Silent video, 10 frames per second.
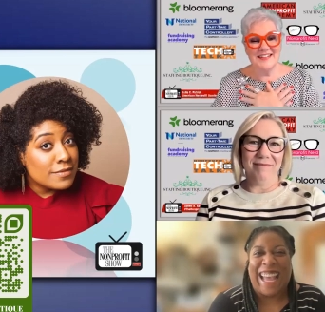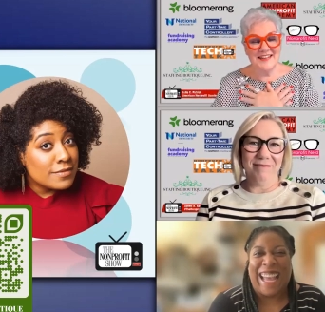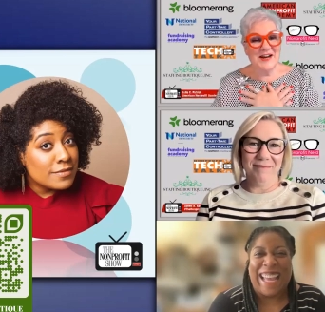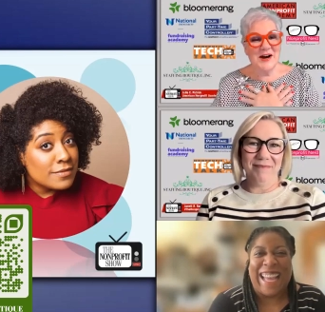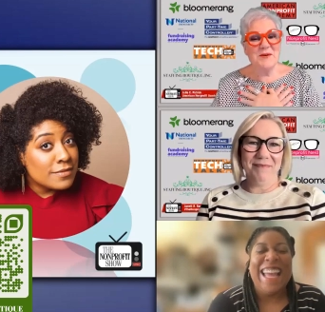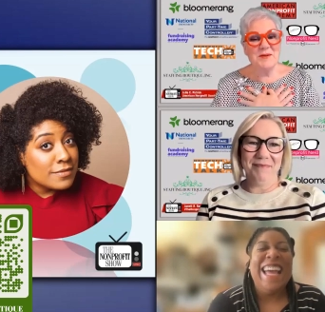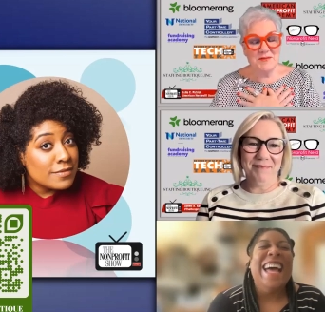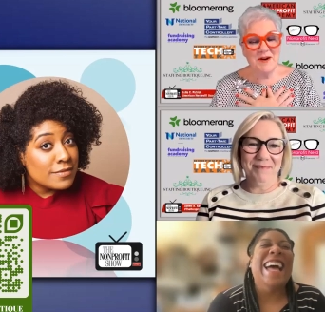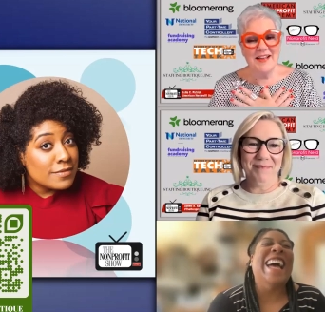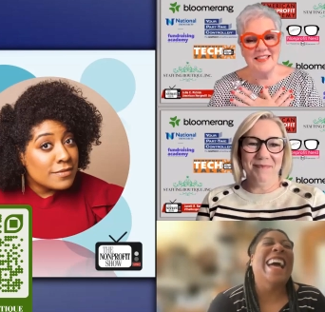Speaker 1: You know,
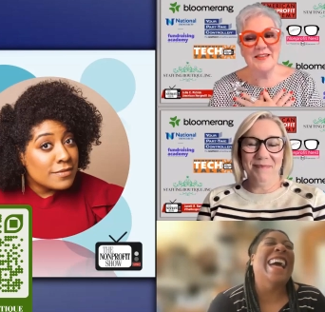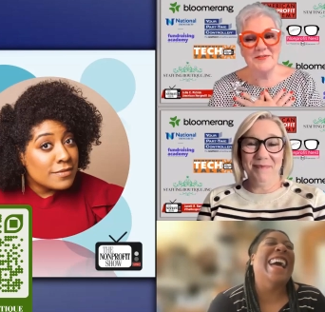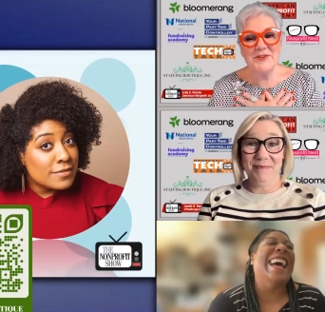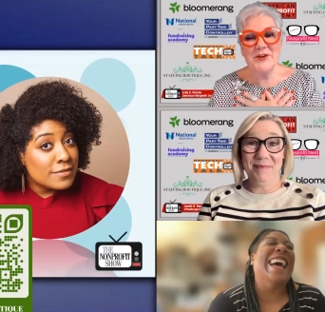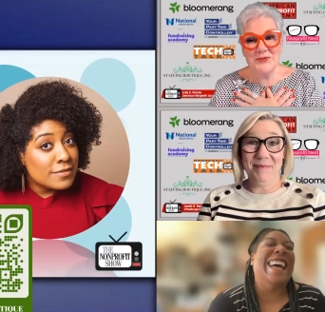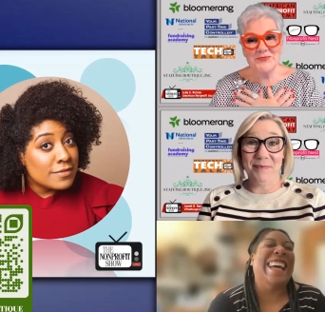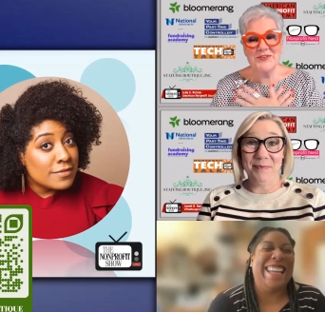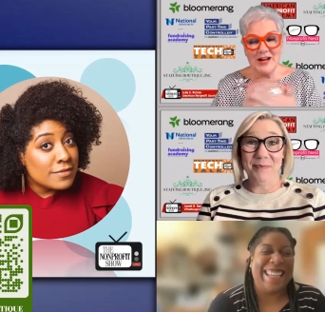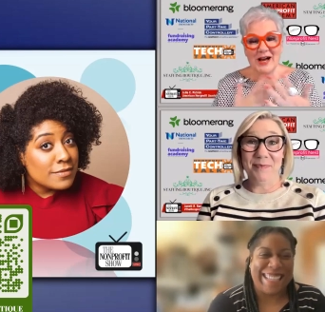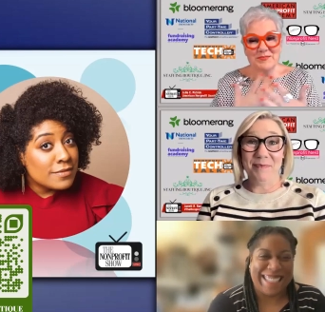the view
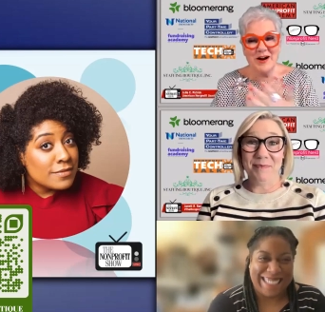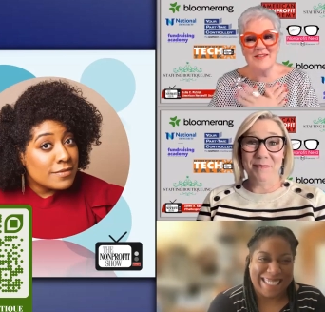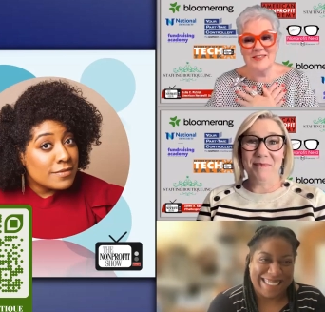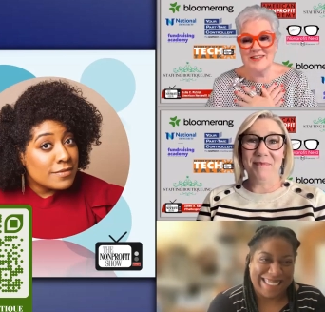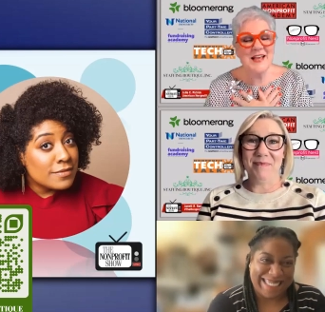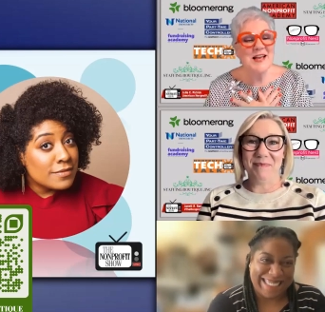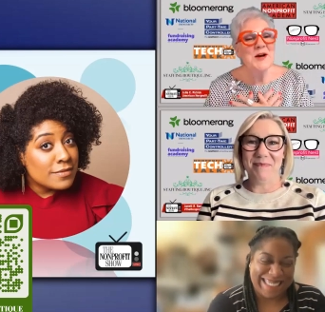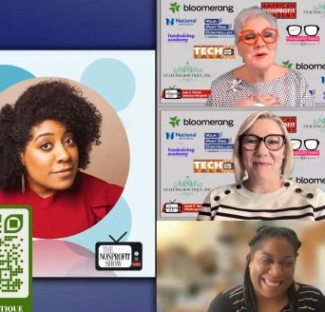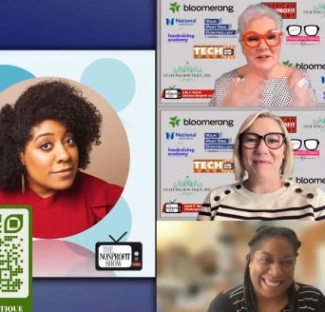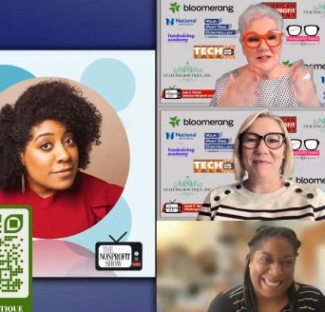for nonprofits.
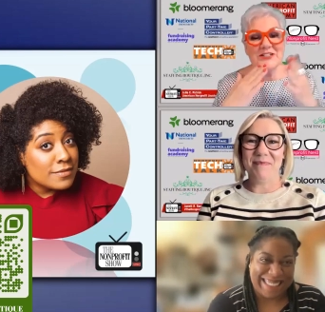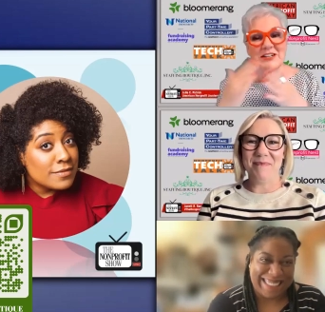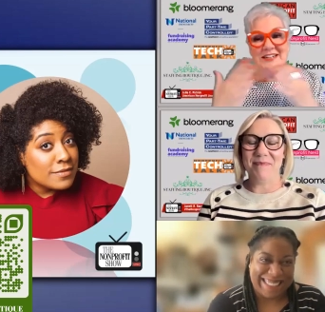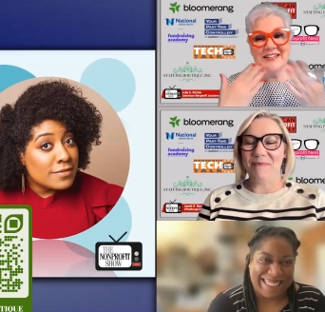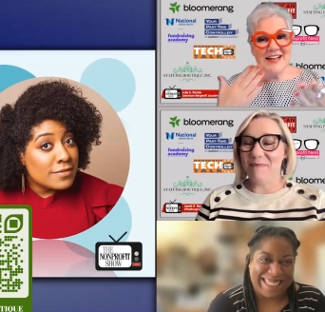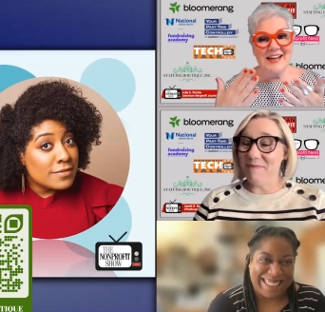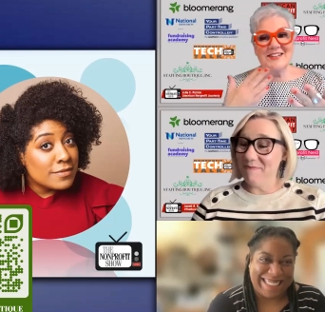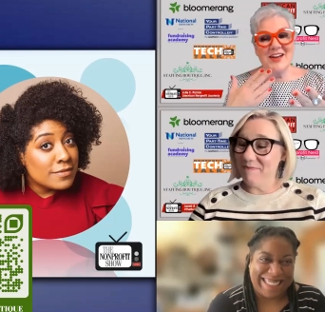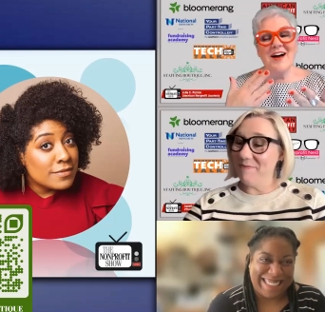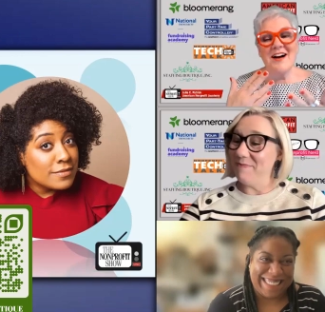When Jarrett and I
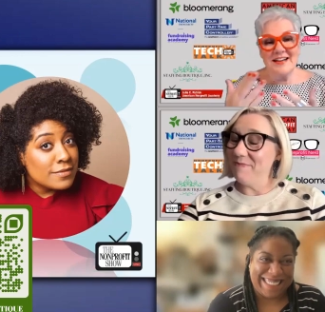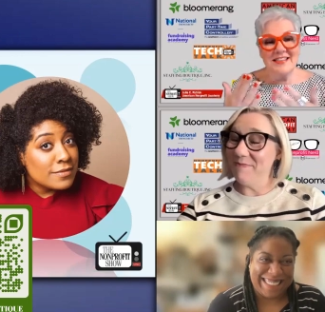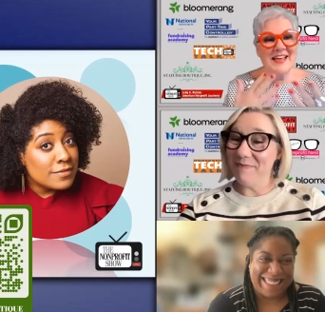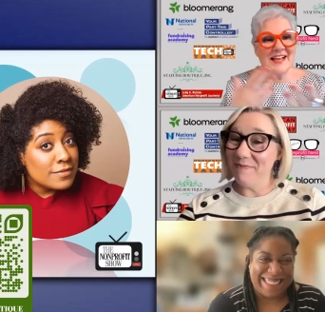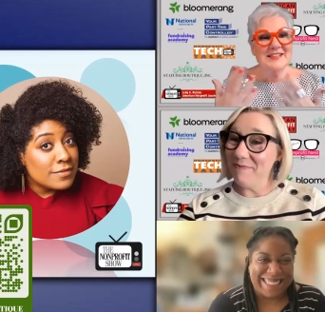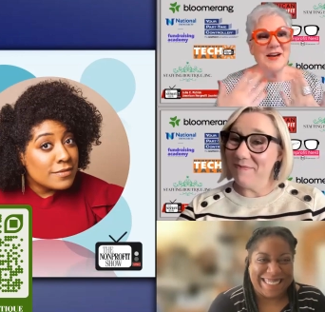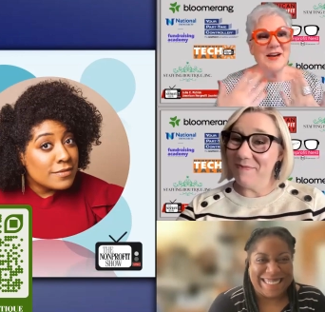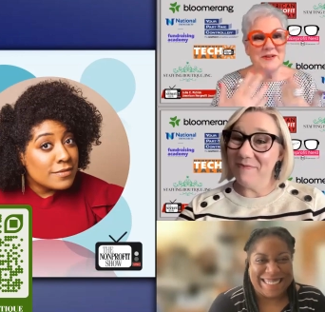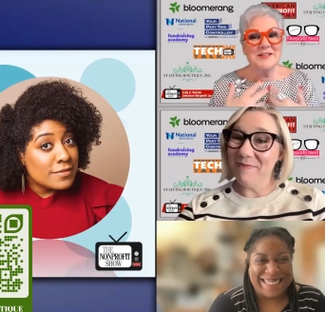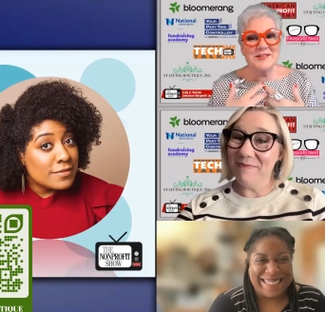talk, that's
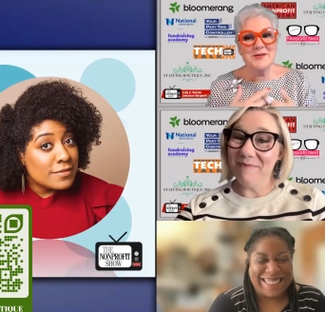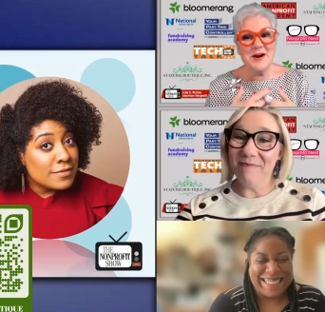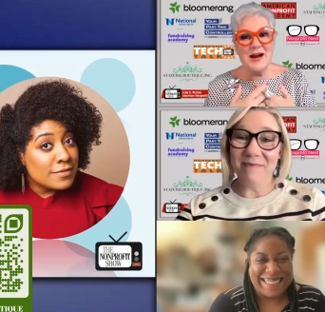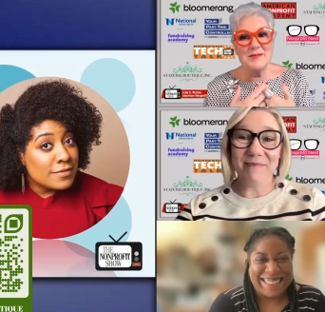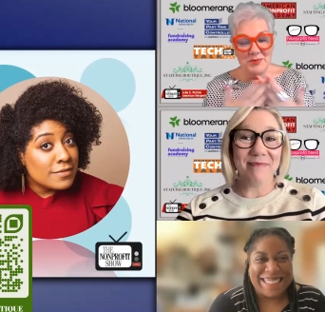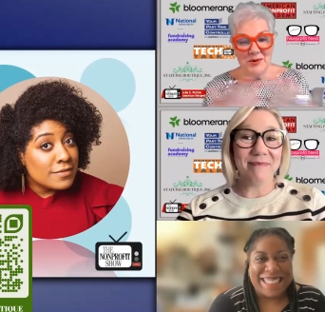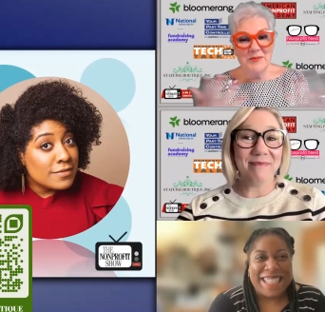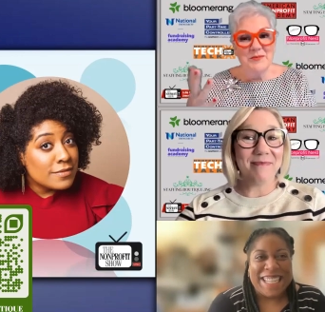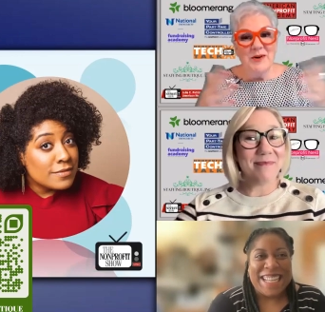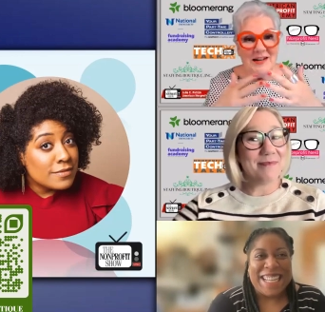how we describe
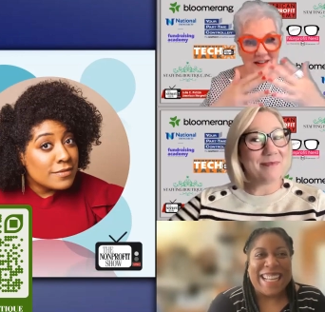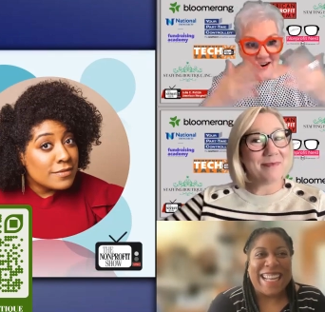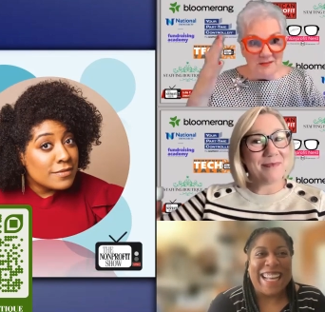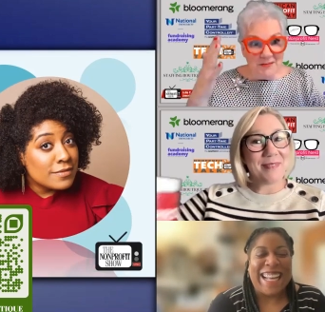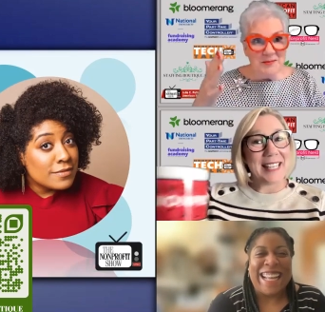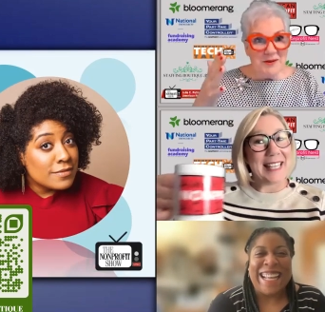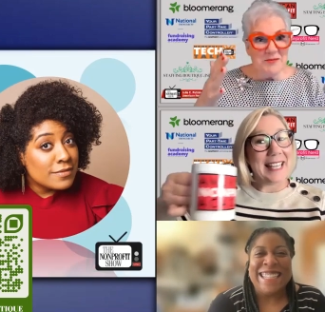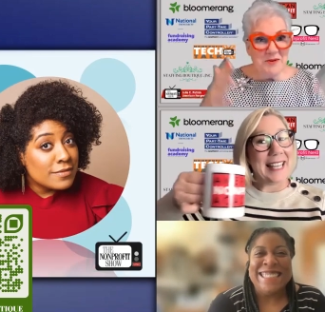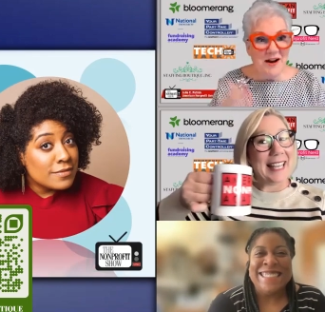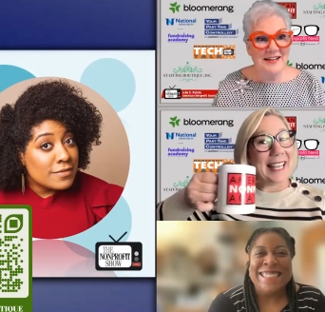what what what
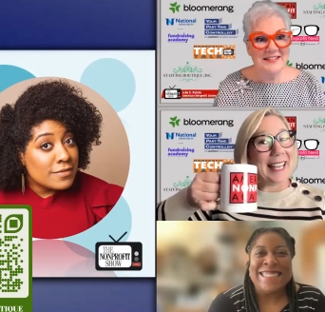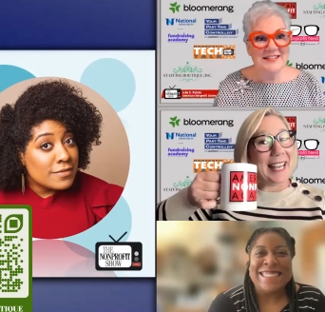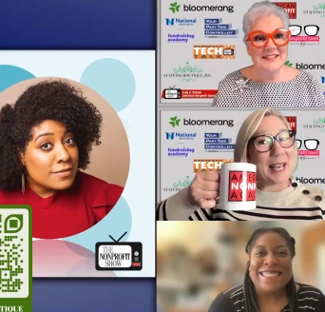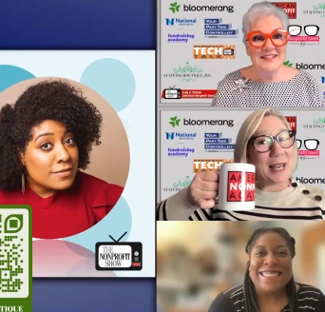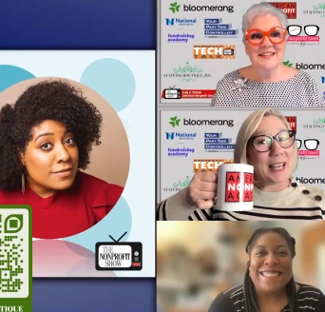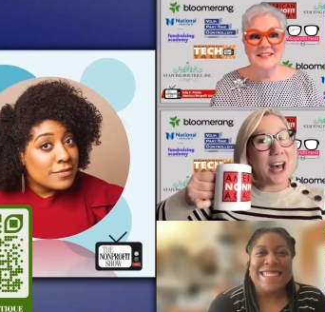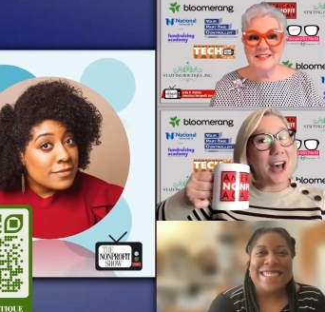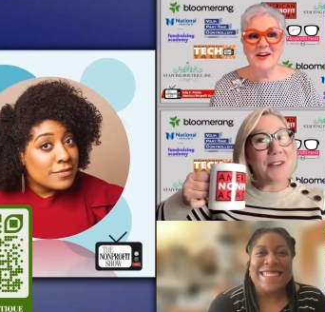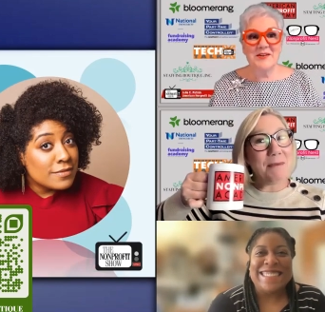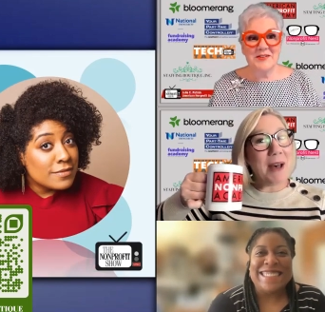we want.
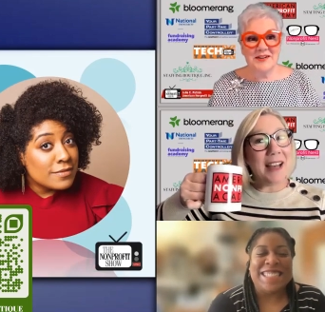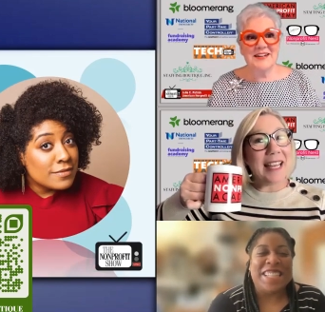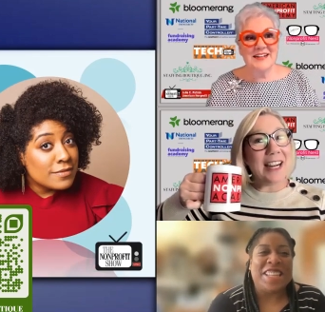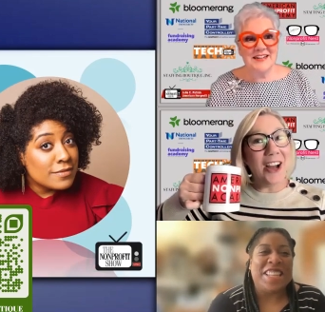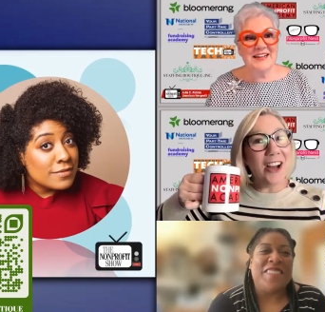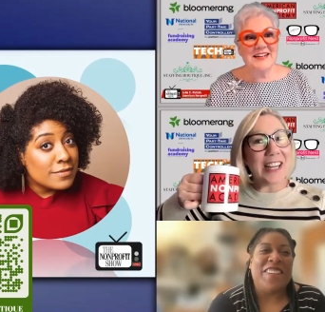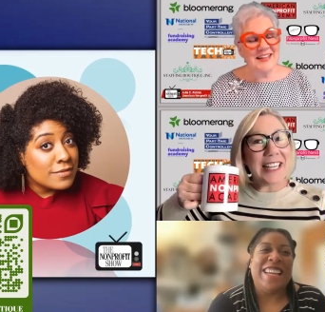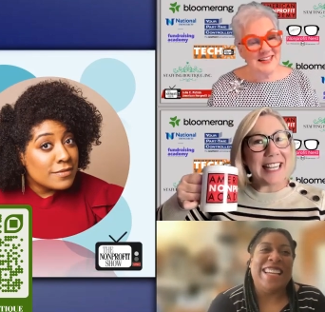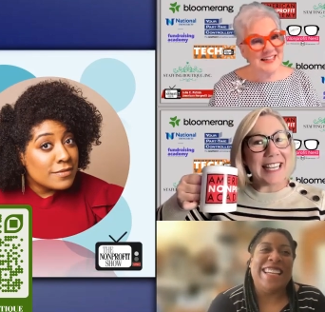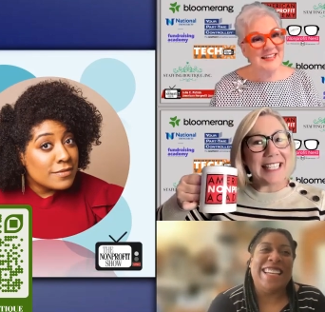Coffee so,
Speaker 2: mug and all, because I